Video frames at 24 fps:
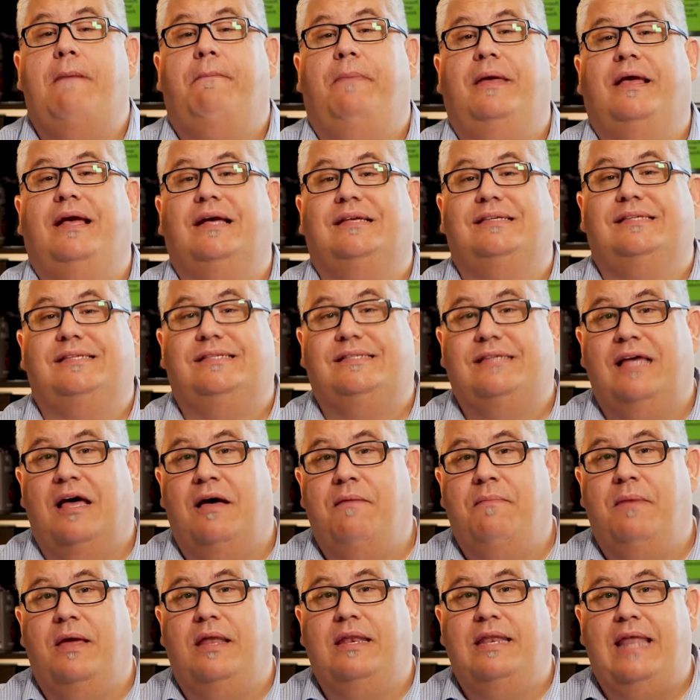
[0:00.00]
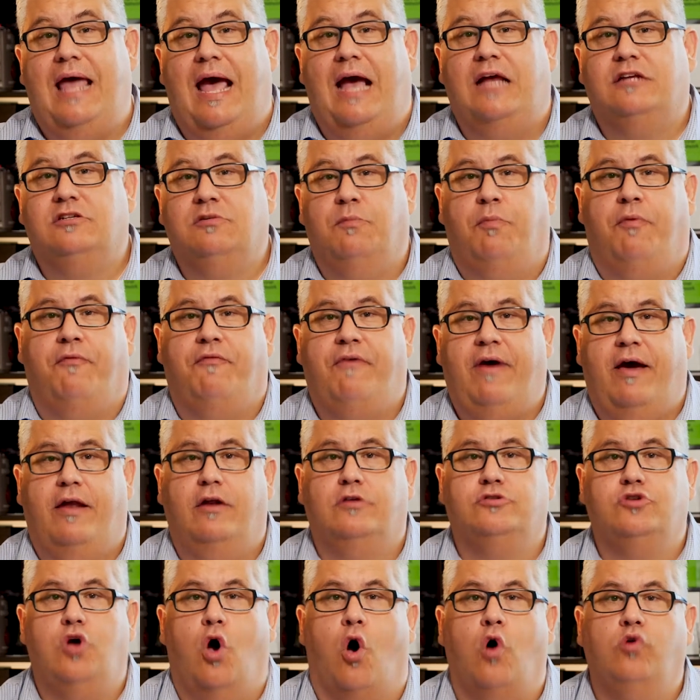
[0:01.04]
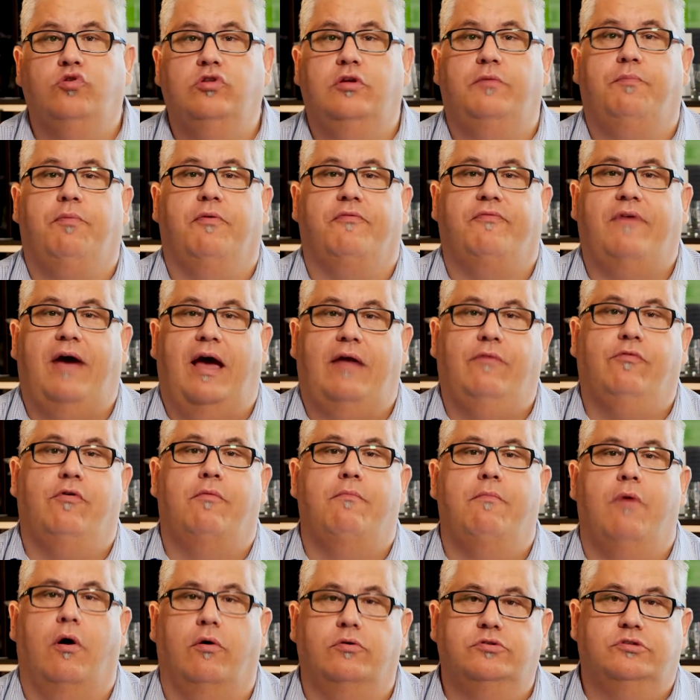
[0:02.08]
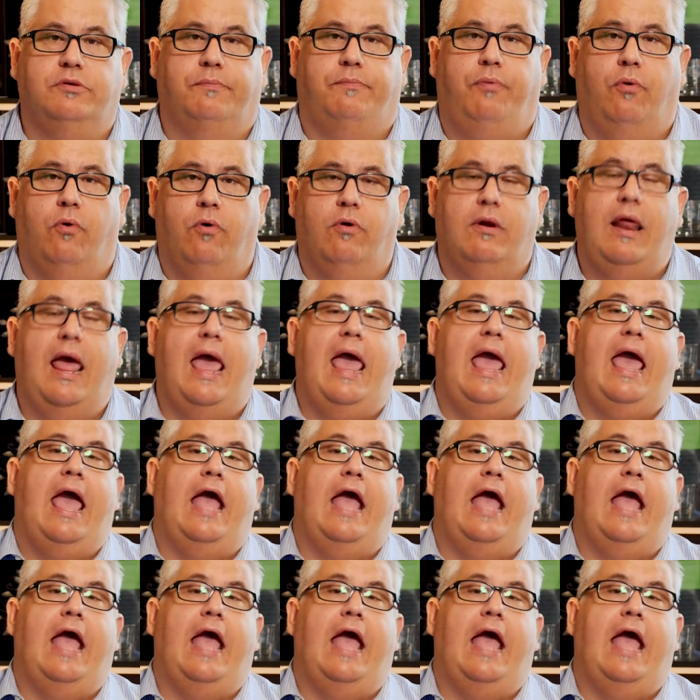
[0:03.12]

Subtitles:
because some national providers only provide remote support,